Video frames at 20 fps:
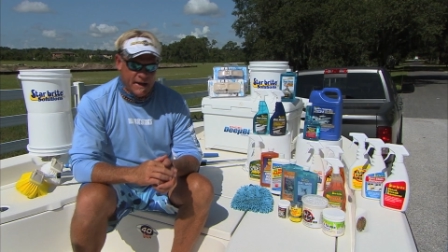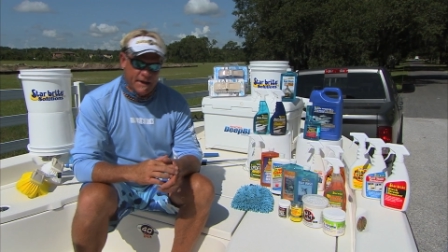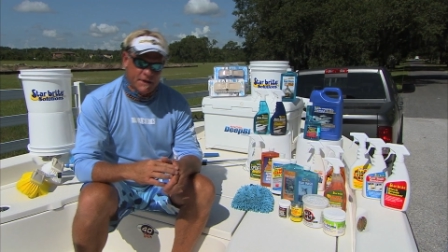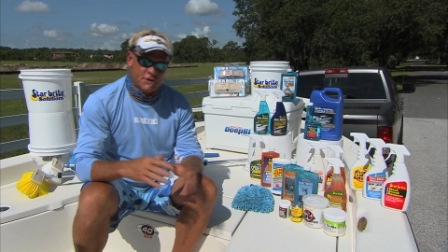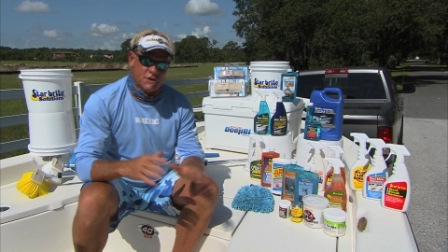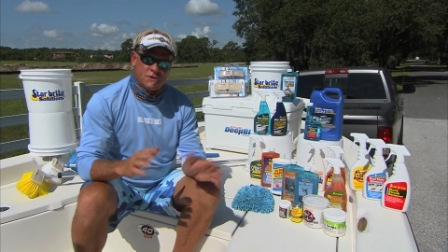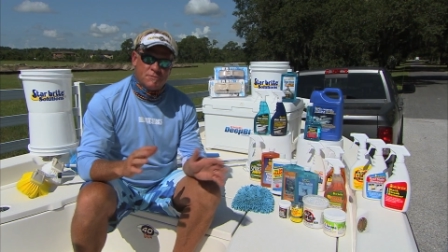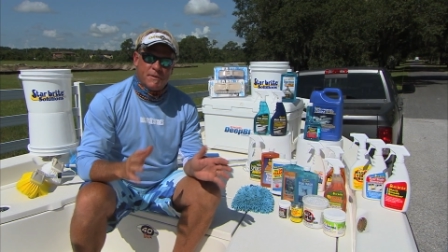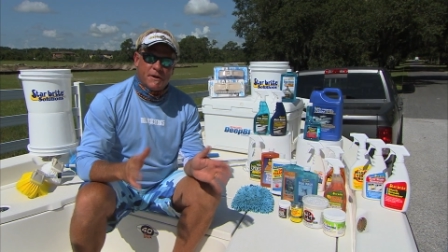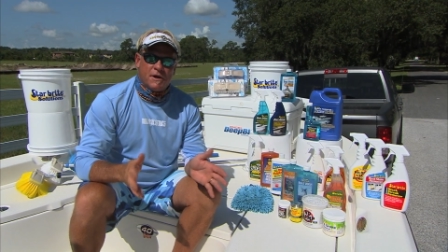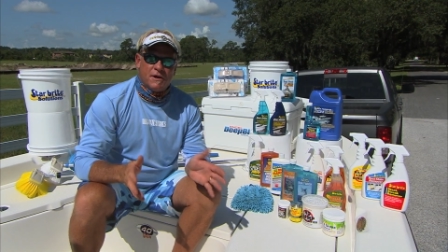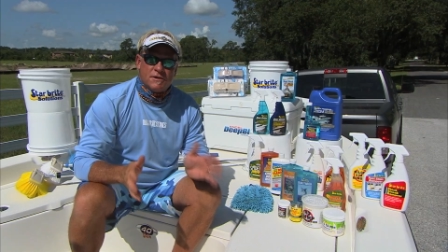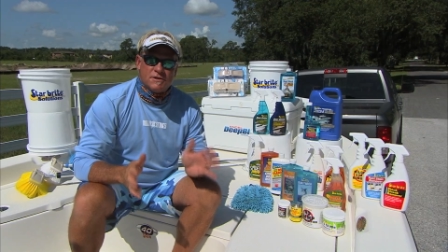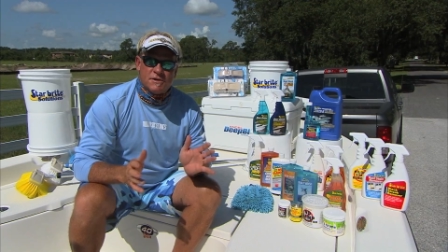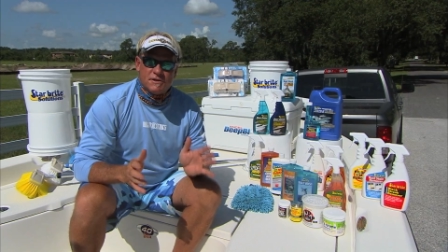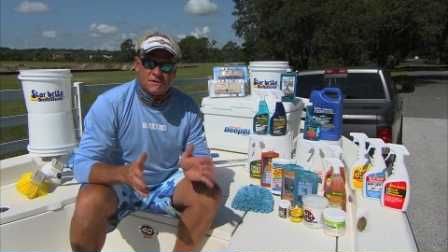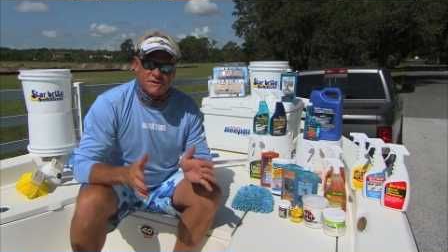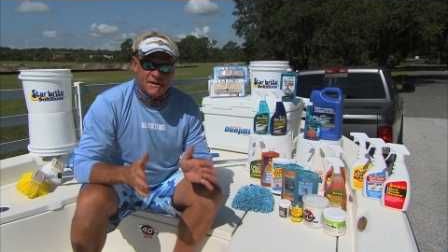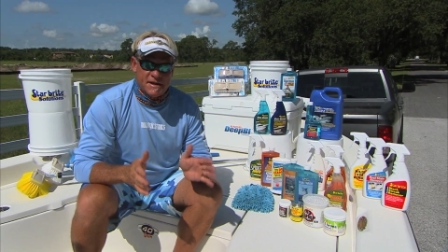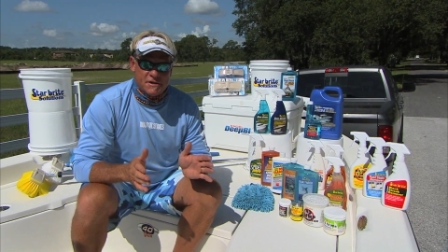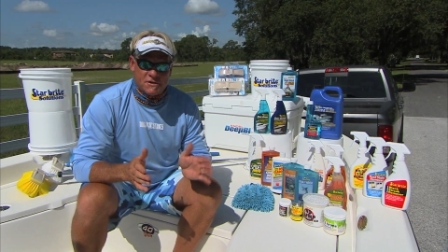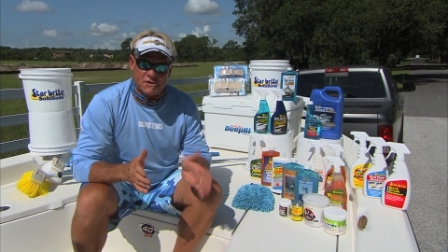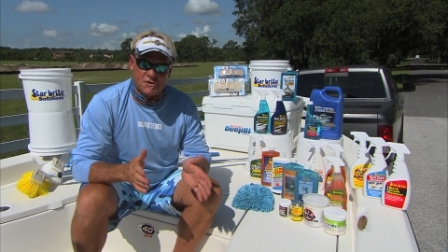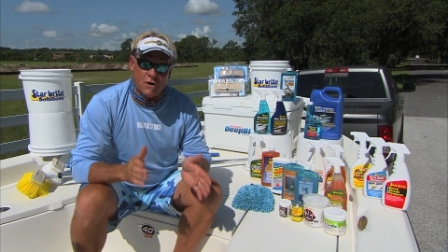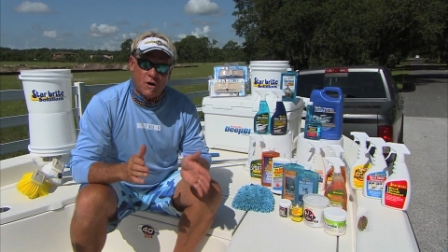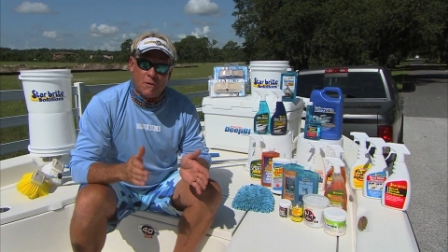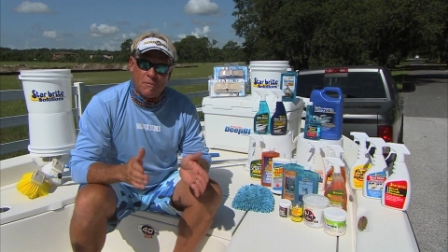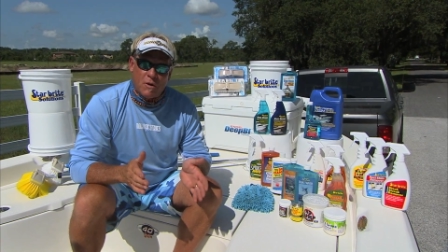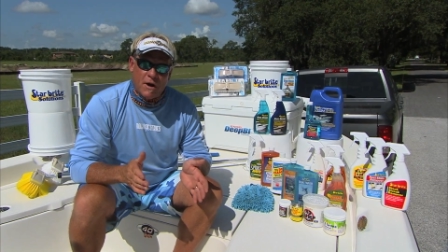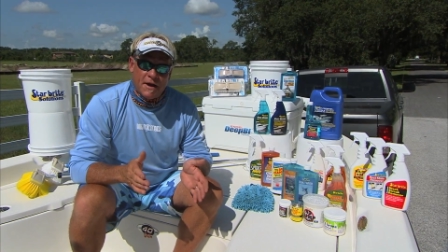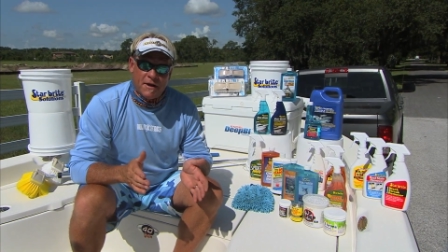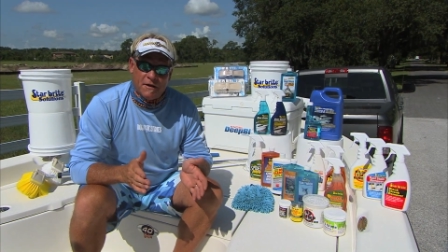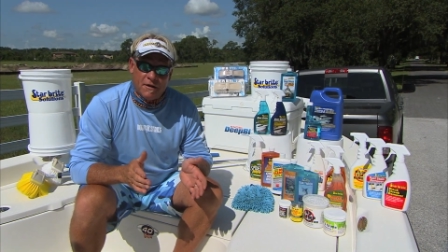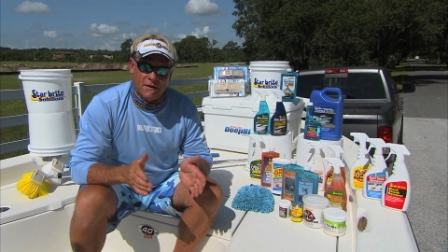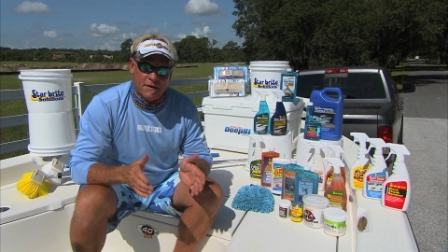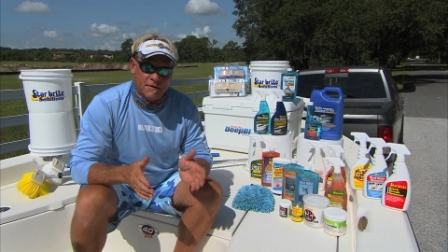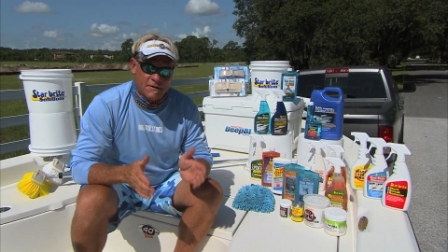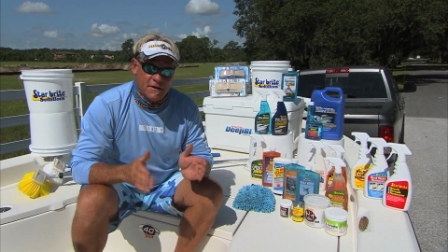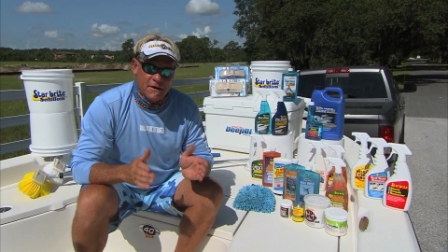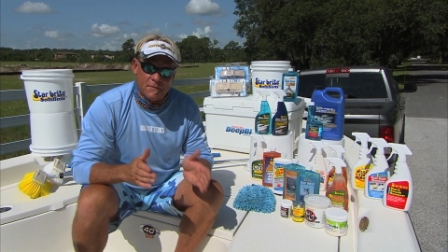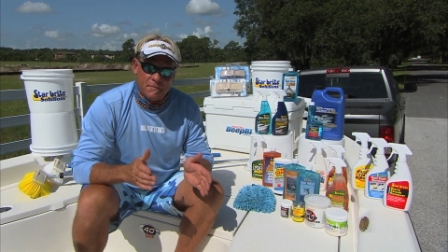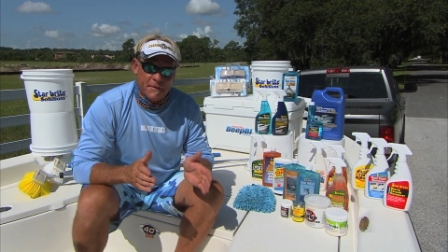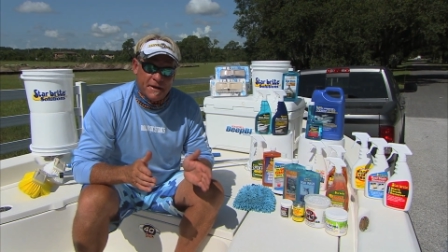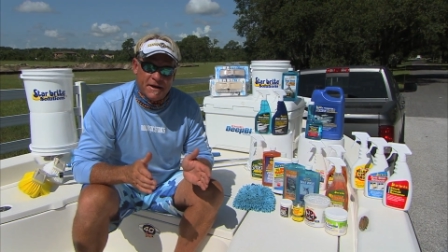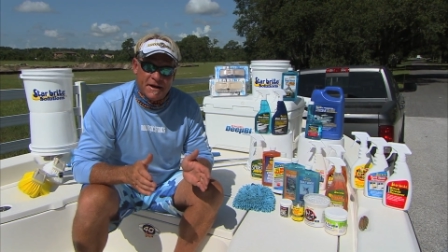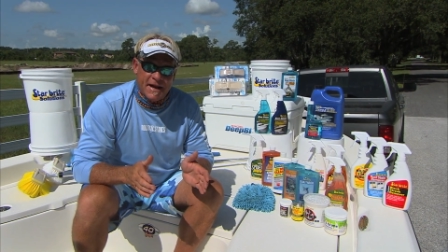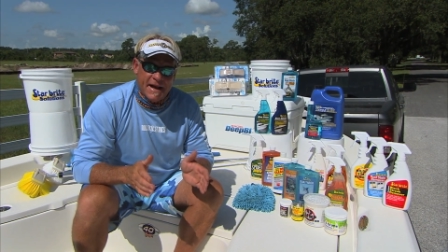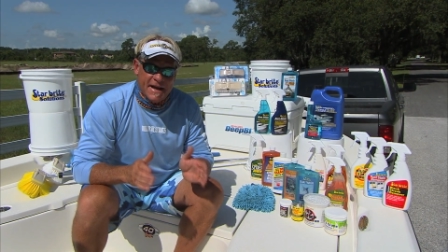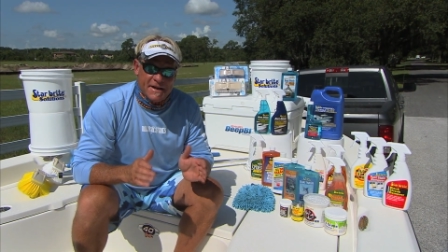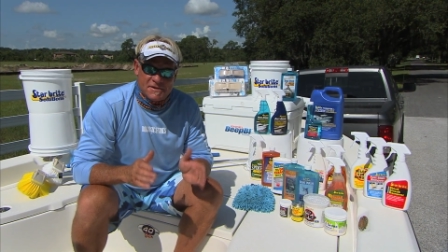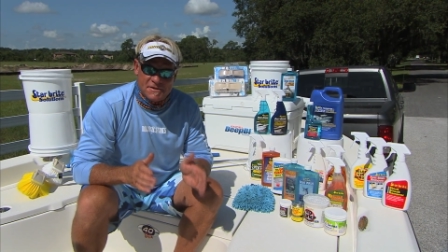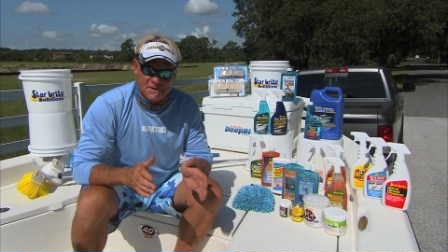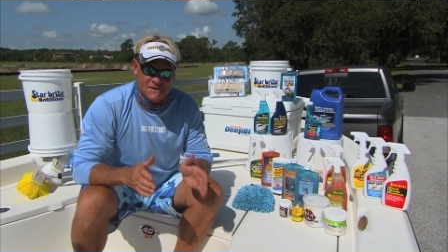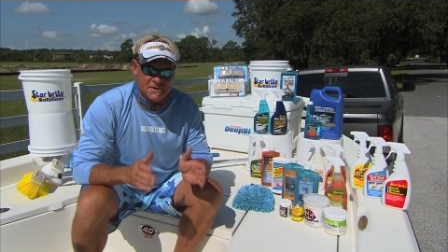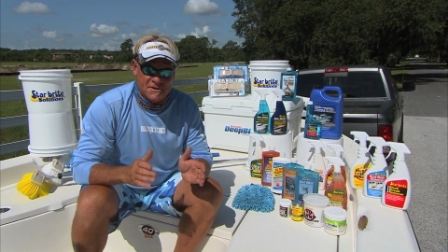And just because it says Star Brite on it doesn't mean it has to